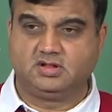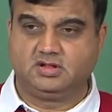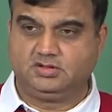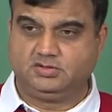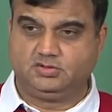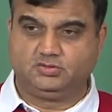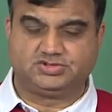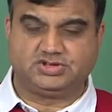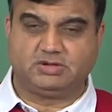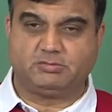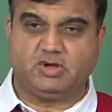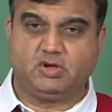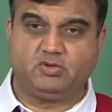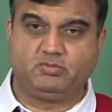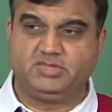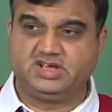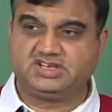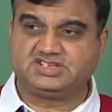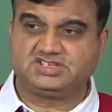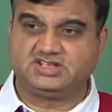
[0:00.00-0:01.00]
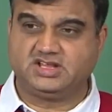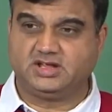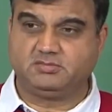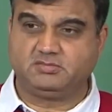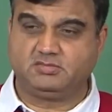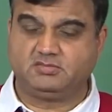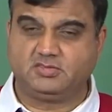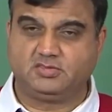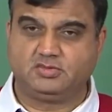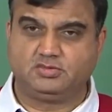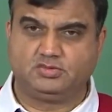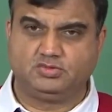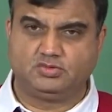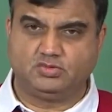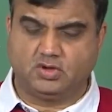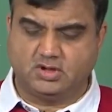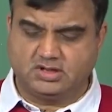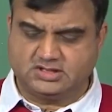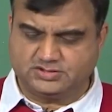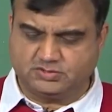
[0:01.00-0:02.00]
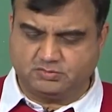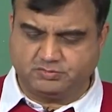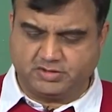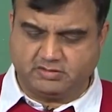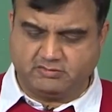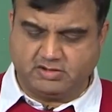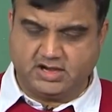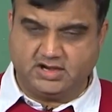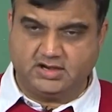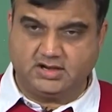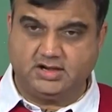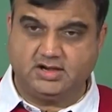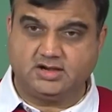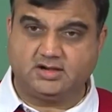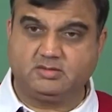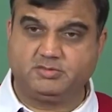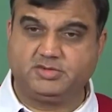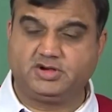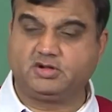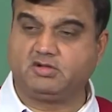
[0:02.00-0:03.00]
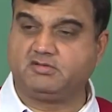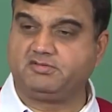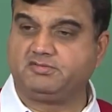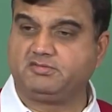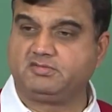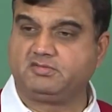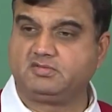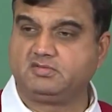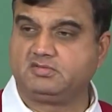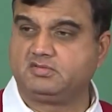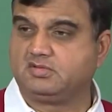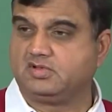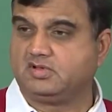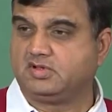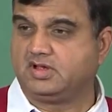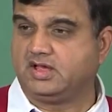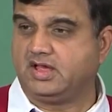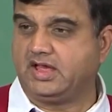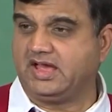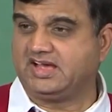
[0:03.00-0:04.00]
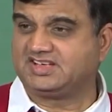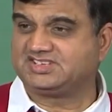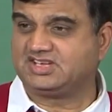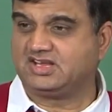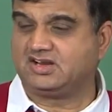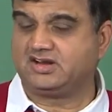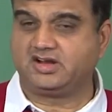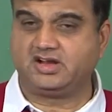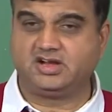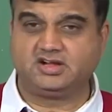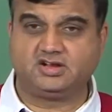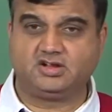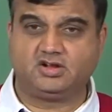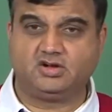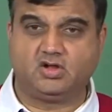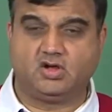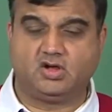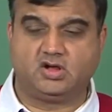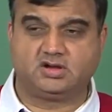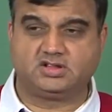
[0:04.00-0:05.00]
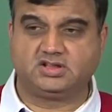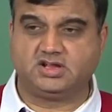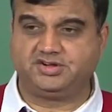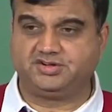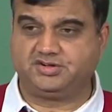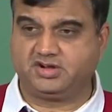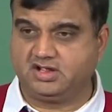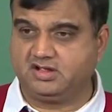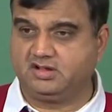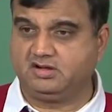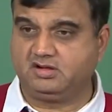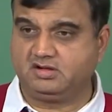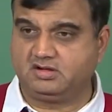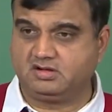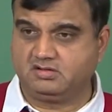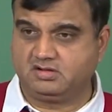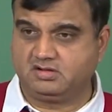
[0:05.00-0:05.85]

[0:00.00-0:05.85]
you somehow mix them, you also provide a little bit of accelerator or the trigger.